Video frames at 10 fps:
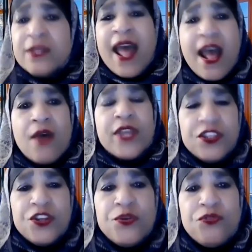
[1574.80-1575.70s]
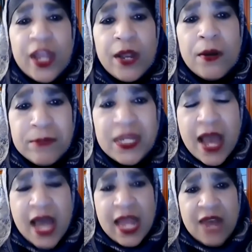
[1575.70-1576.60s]
How can you tell me
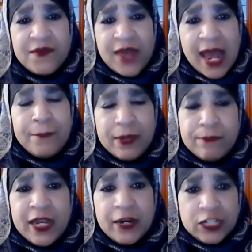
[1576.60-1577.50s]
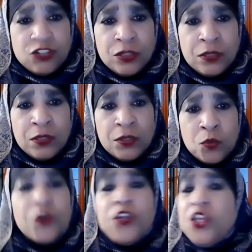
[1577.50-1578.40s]
how to have a happy marriage
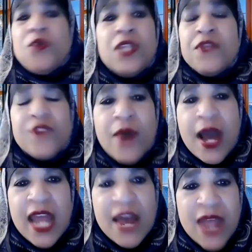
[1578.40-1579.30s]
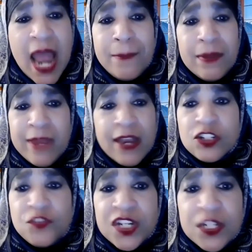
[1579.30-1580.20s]
when you don't even know how to have a happy
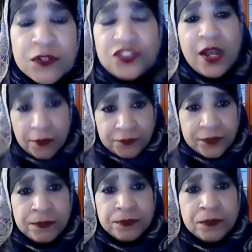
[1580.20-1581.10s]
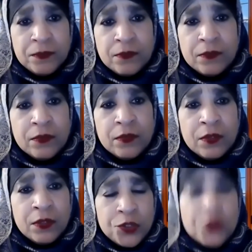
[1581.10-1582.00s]
marriage for yourself?
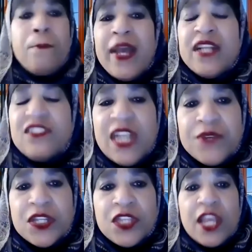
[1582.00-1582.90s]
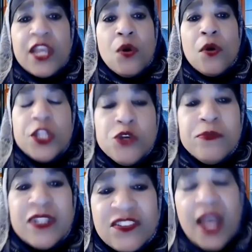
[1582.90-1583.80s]
You're basing everything on
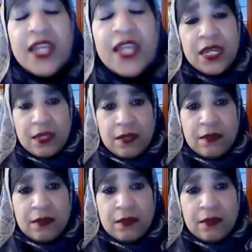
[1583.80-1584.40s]
human psyche.